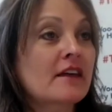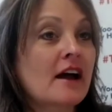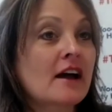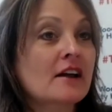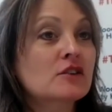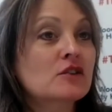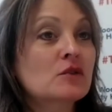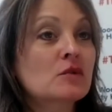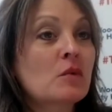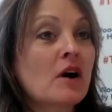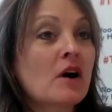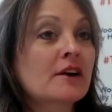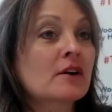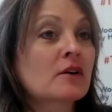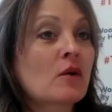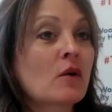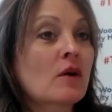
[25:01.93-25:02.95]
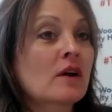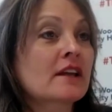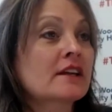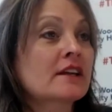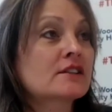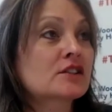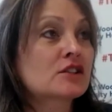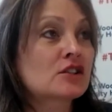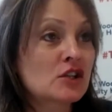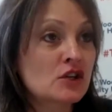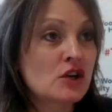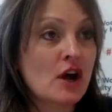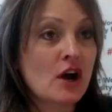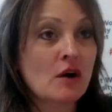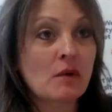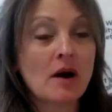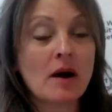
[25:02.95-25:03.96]
that you want our audience to
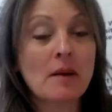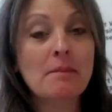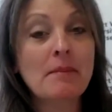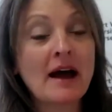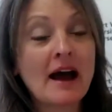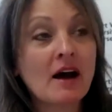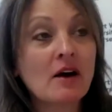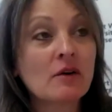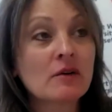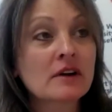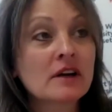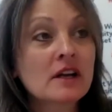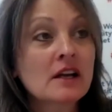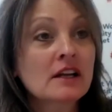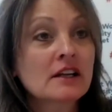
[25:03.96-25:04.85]
know about,